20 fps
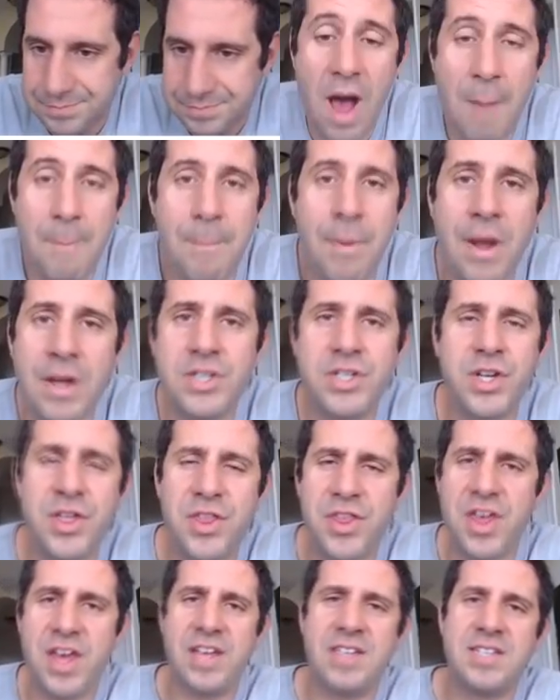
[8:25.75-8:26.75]
Now, a
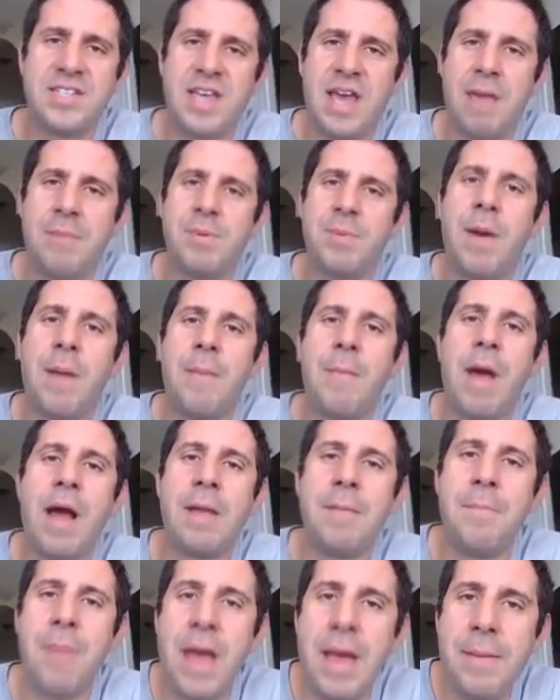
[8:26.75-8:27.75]
bunch of things
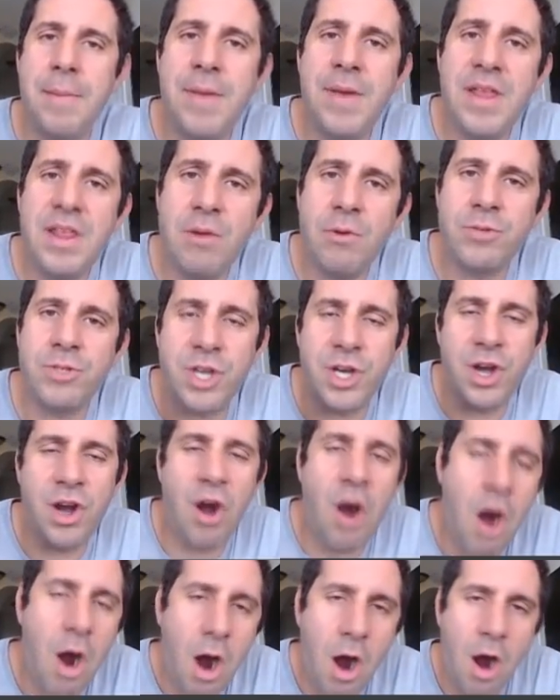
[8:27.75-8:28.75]
came to my mind. Maybe
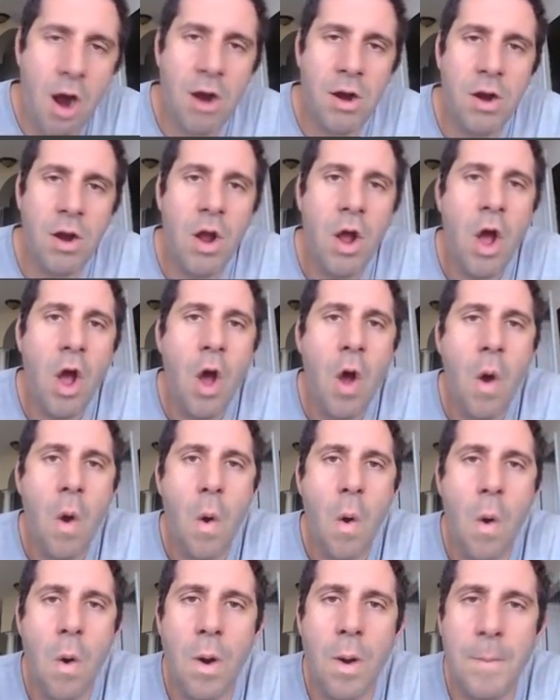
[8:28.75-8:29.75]
there was a car
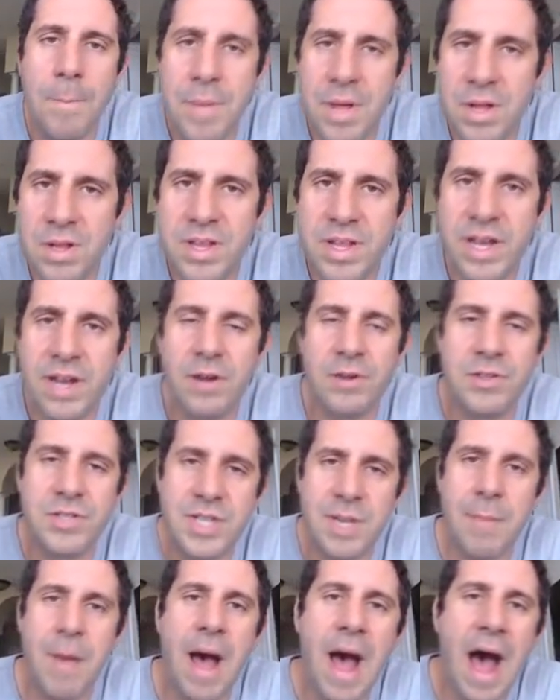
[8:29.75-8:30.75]
or a building
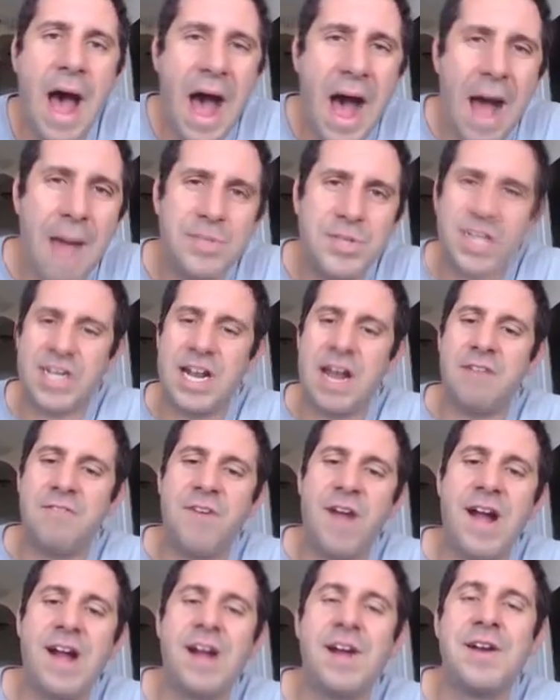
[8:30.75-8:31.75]
or some object on
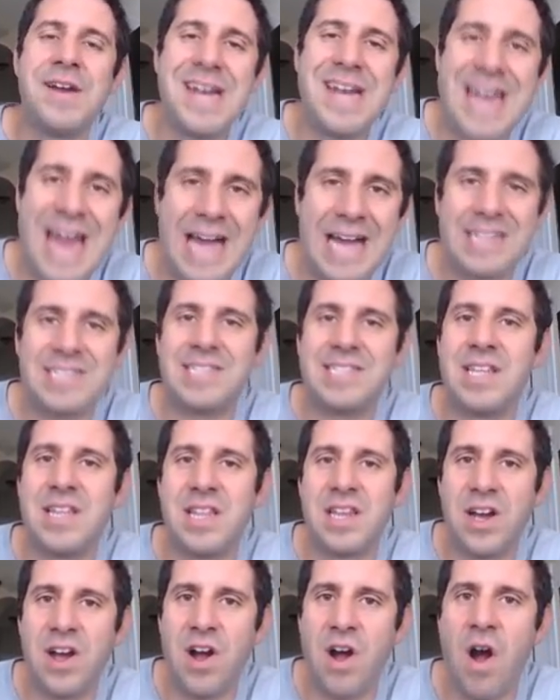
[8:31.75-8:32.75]
fire next to
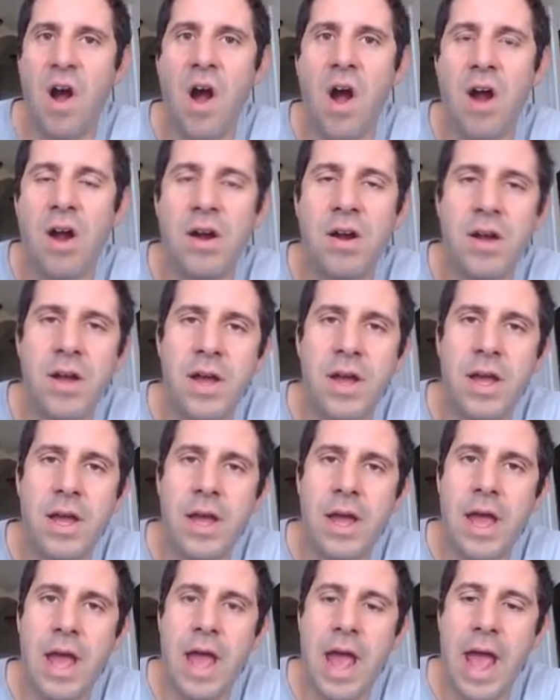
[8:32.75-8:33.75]
the car
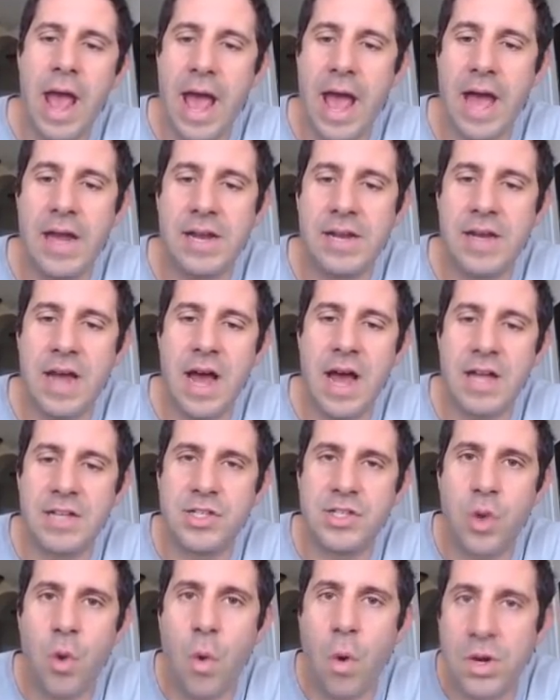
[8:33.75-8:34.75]
and uh,
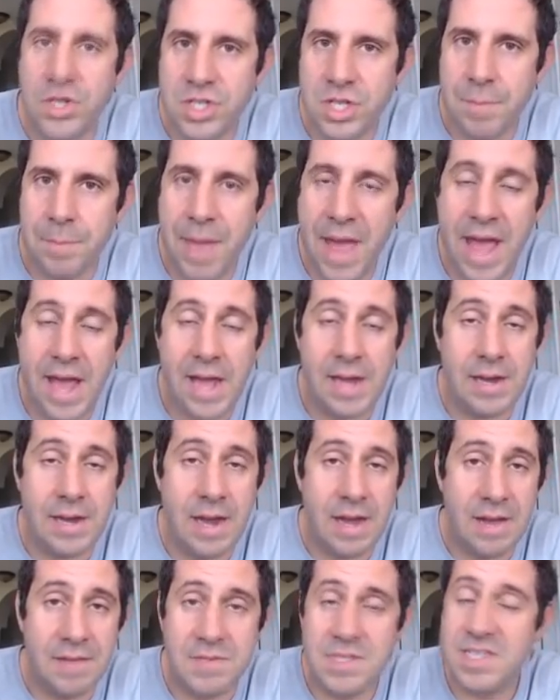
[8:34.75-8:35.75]
the paint.
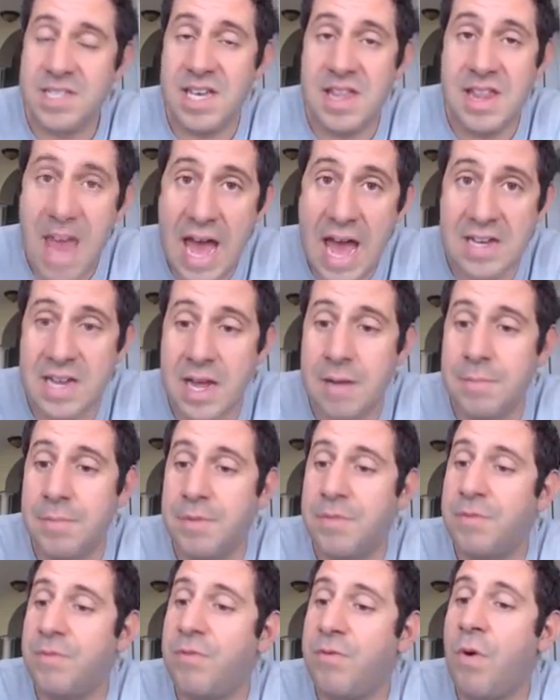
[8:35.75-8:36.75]
I've seen that
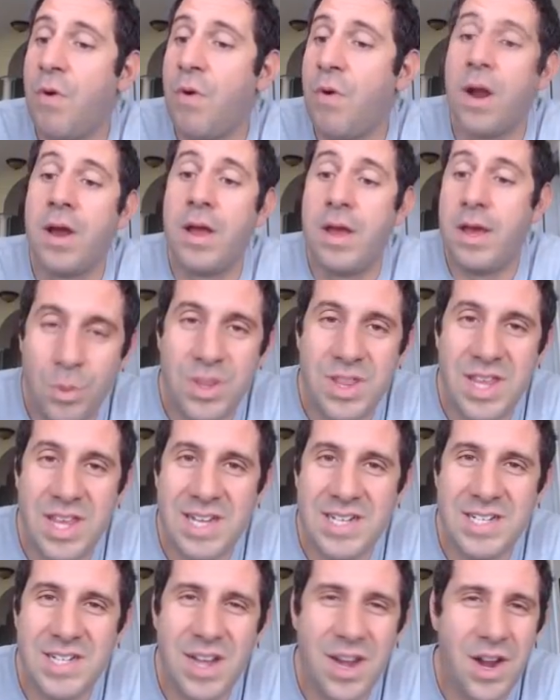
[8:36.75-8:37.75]
done before. But with
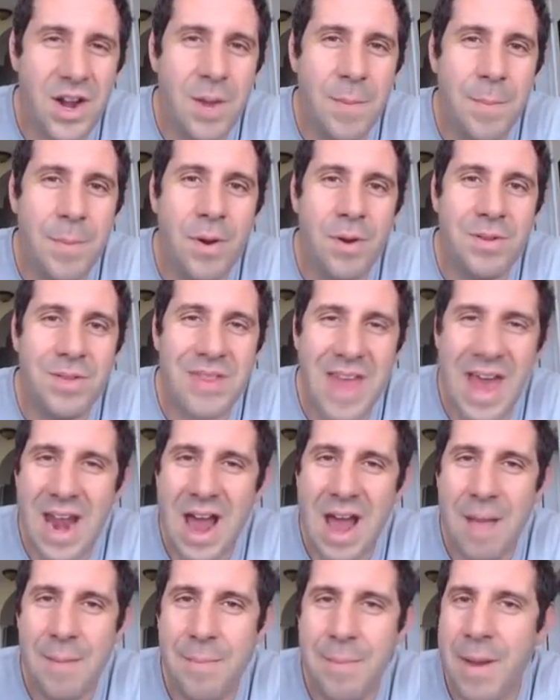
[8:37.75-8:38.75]
the interior burn,
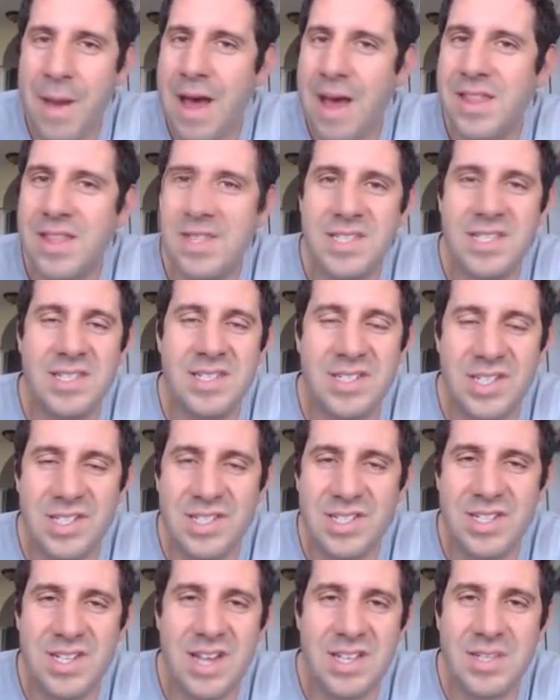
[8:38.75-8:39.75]
that hypothesis
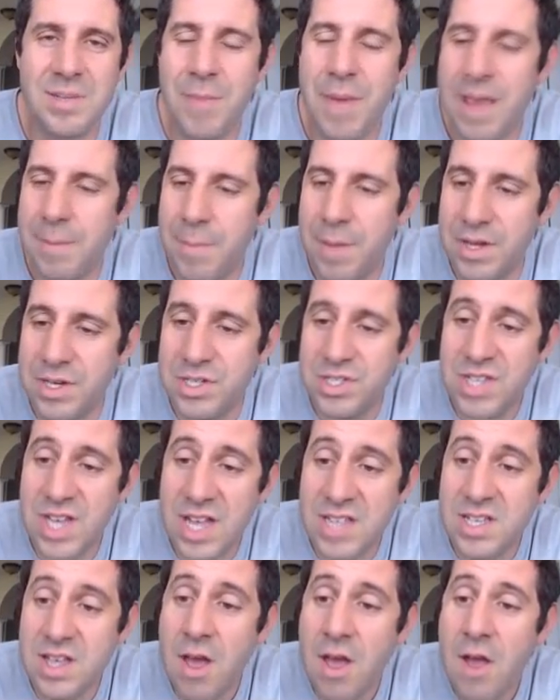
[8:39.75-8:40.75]
just doesn't make much
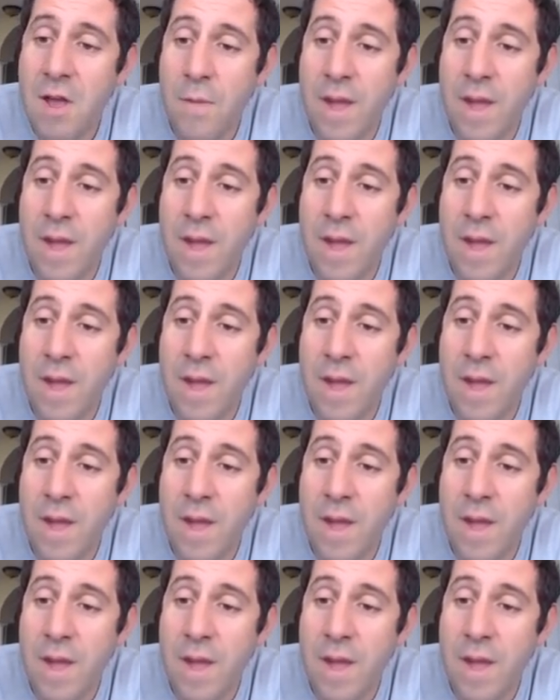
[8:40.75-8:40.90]
sense.